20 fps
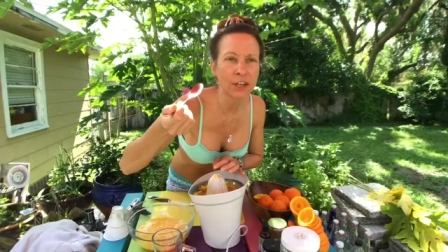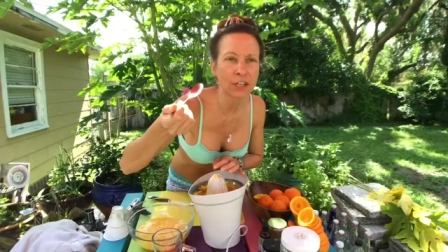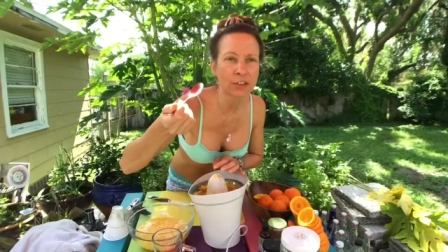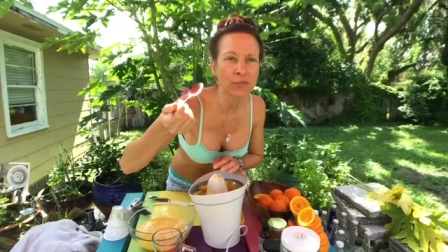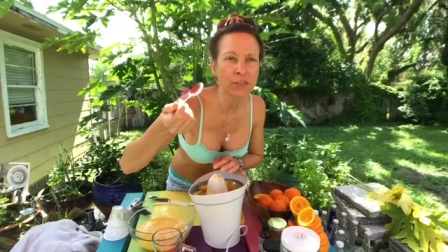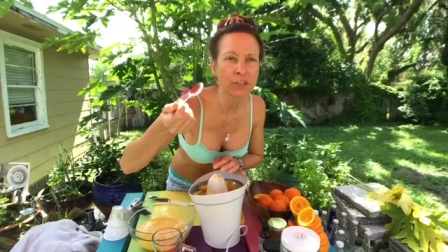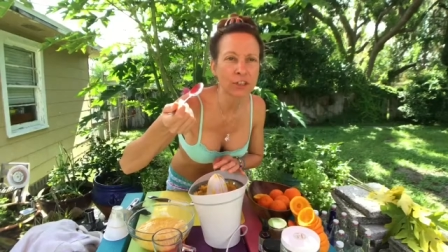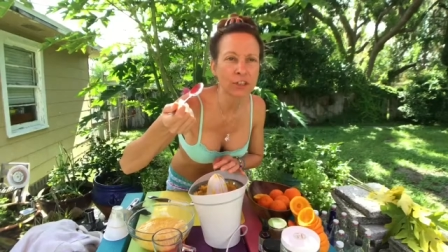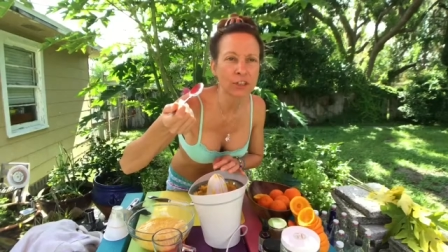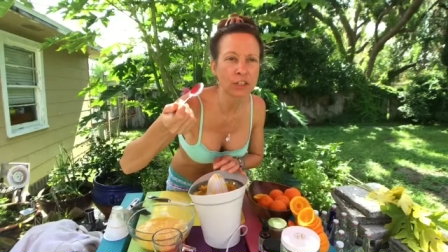
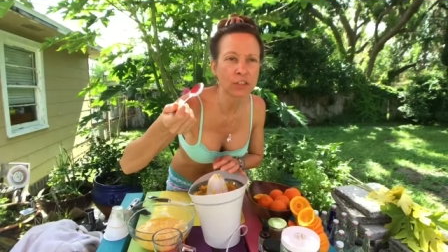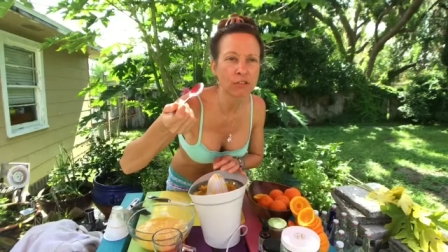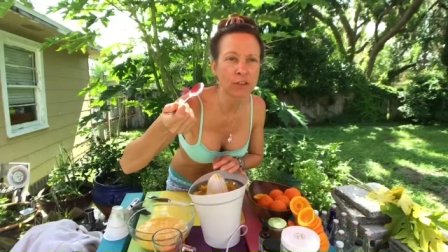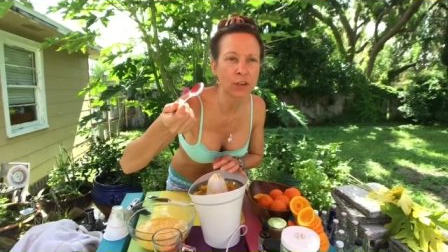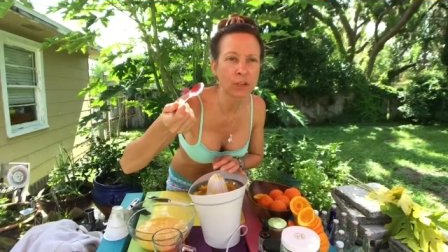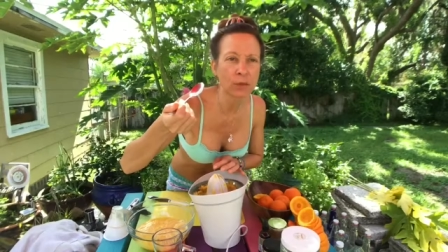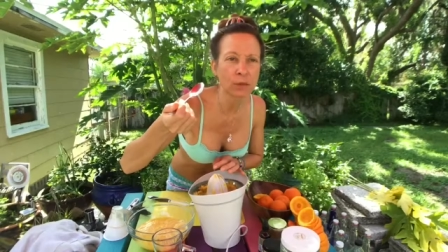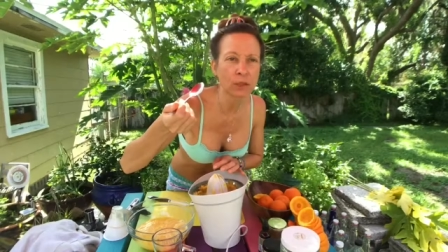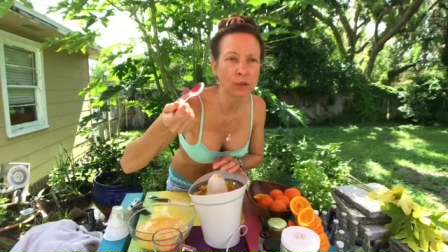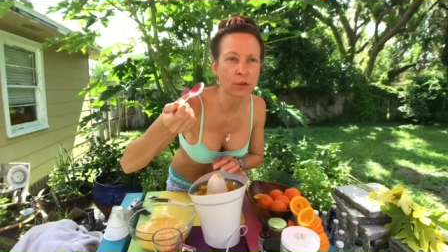artificially
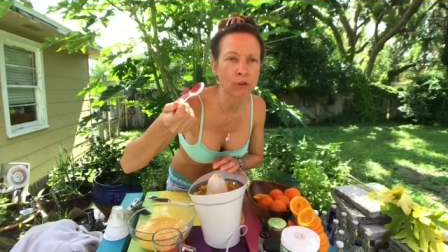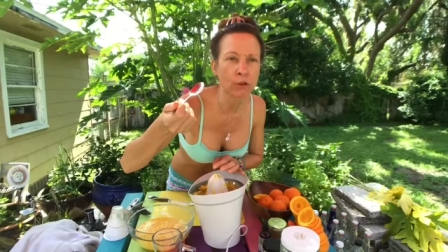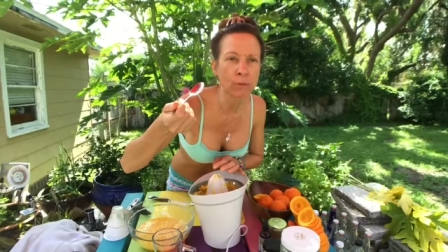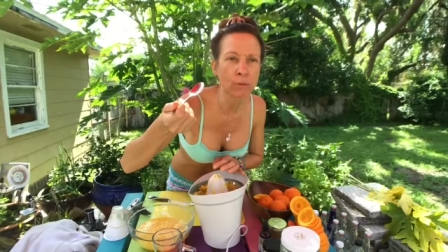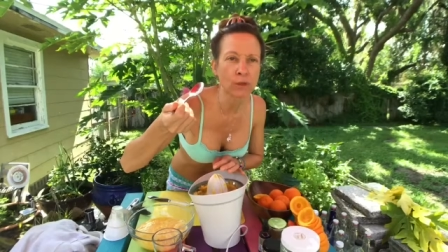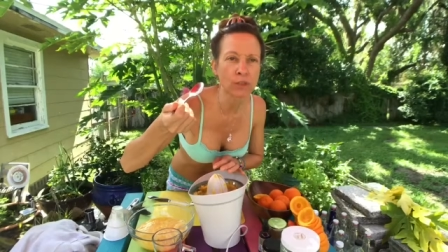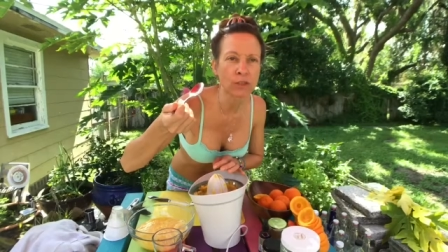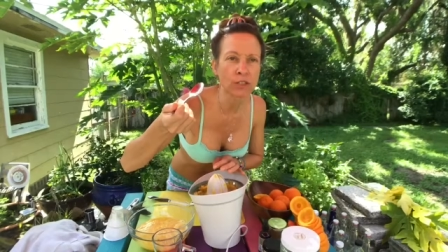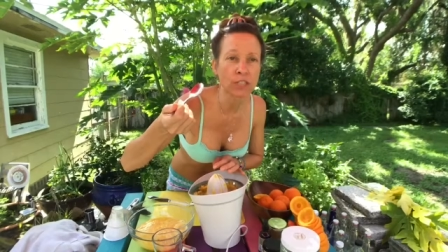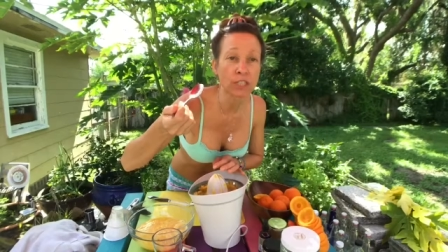grown with
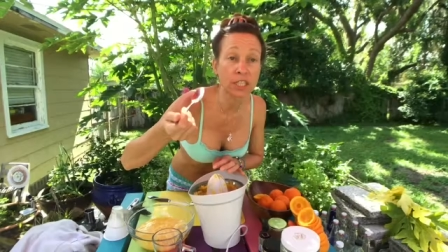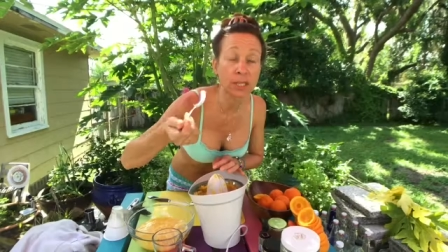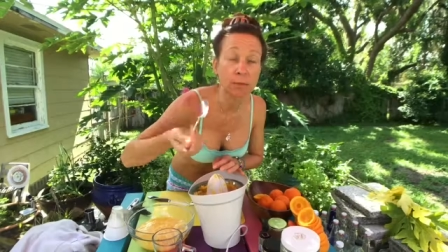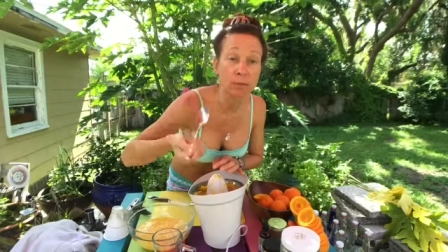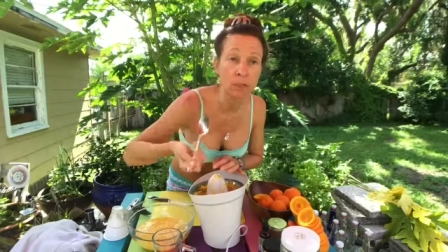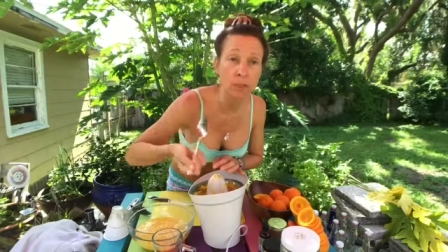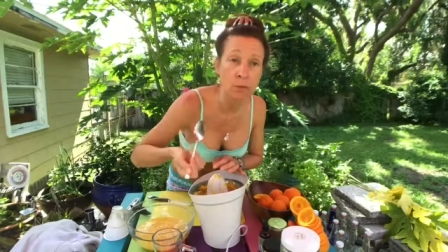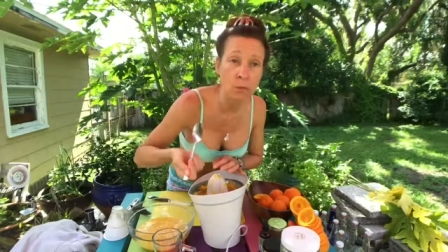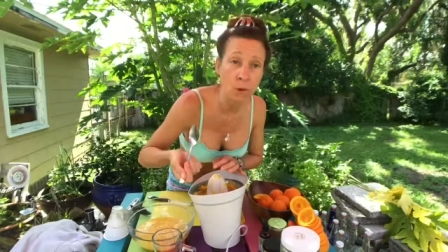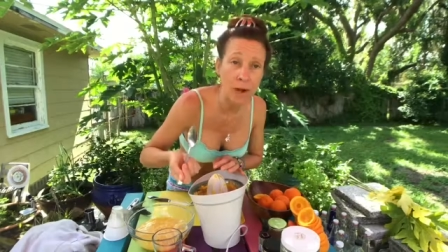hormones and
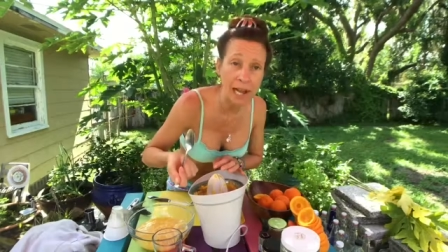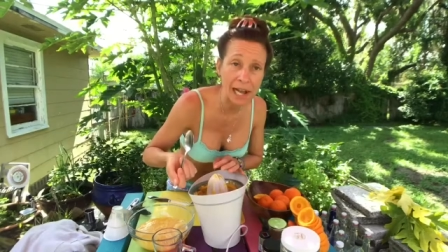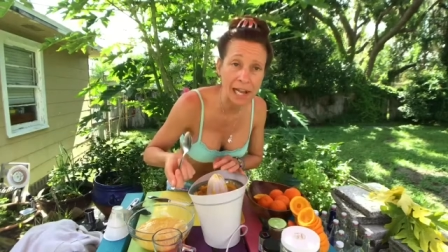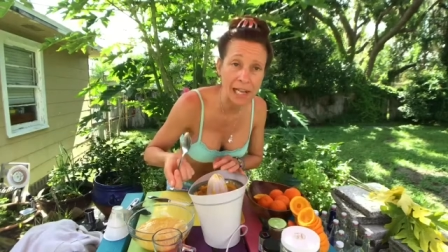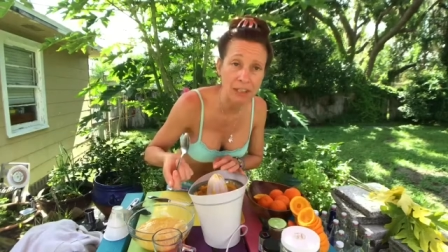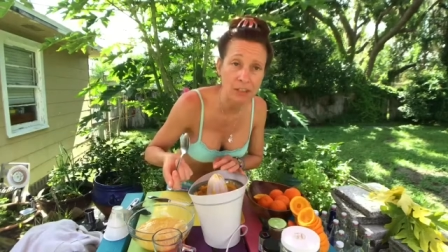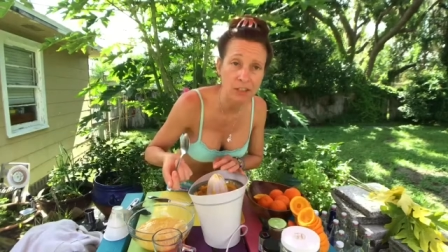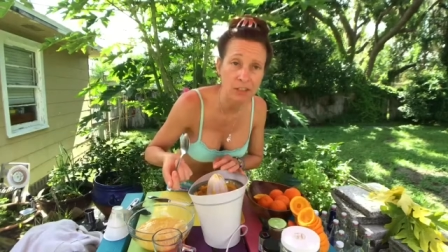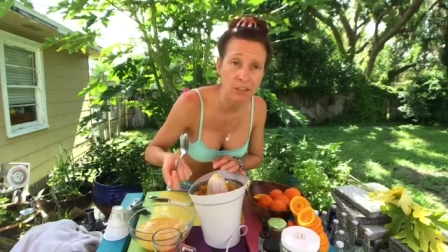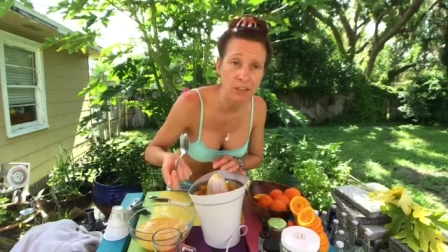dipped in wax